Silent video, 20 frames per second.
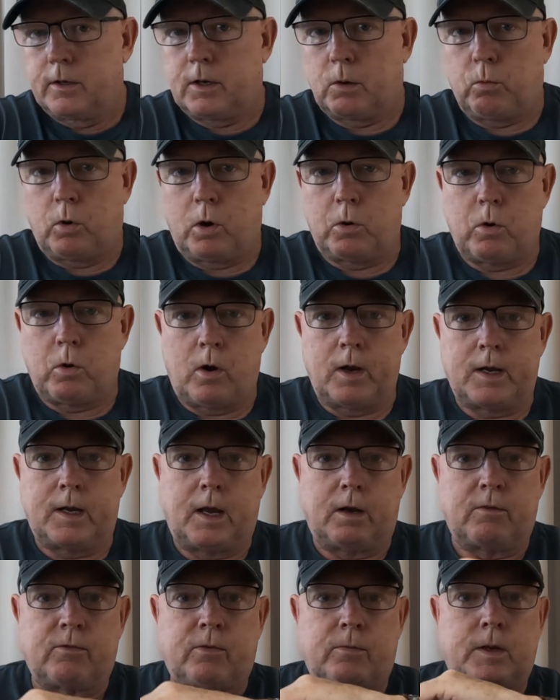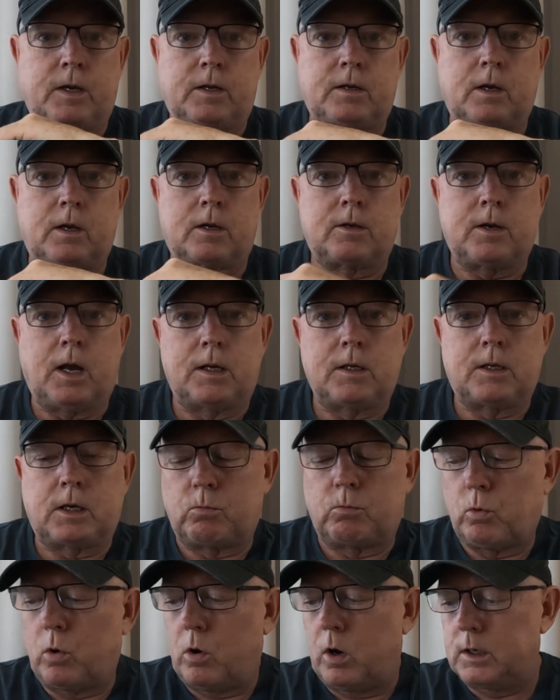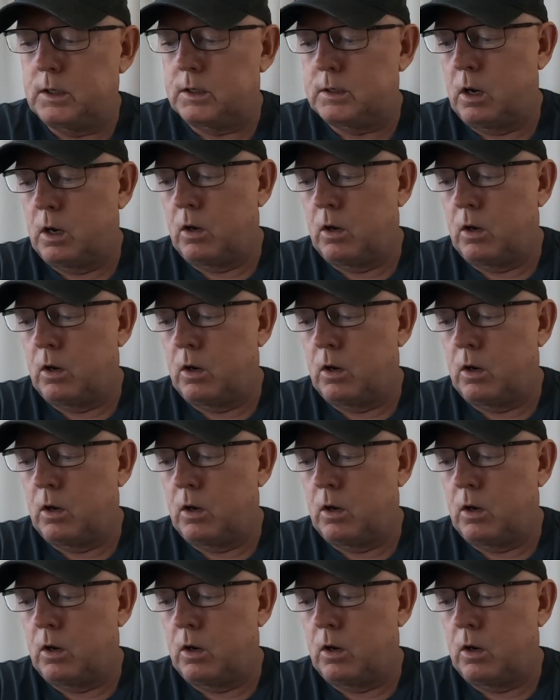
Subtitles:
So what do I get from this tasting wise?